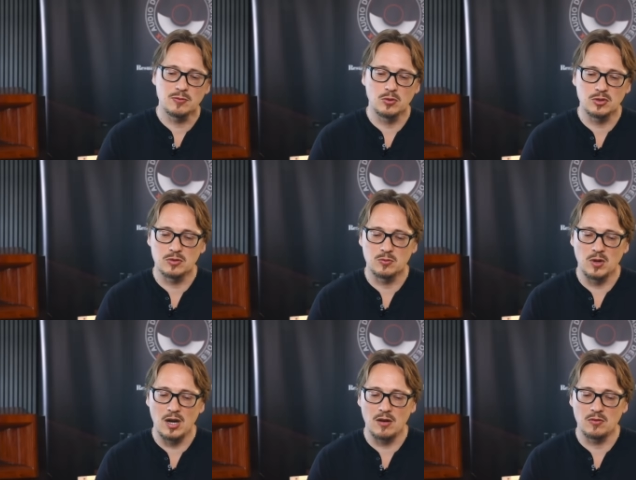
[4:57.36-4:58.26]
was
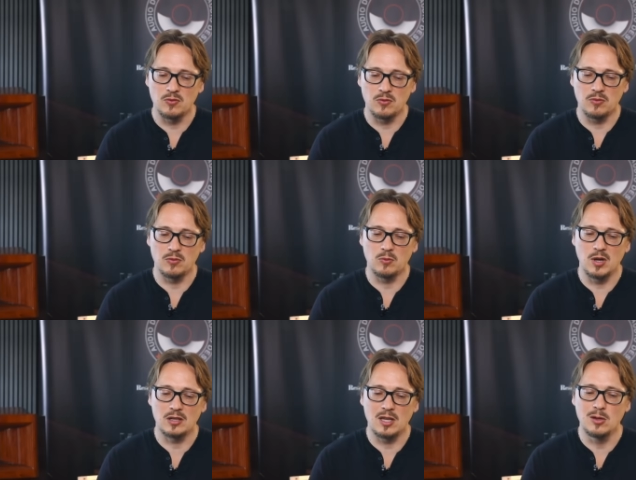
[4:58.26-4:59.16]
where,
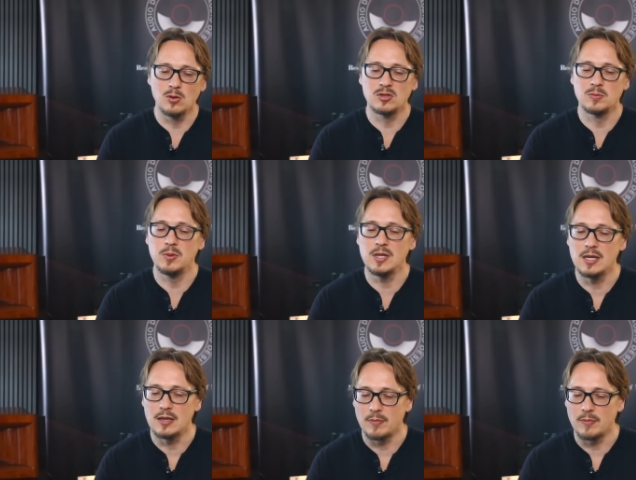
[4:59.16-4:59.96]
where the USB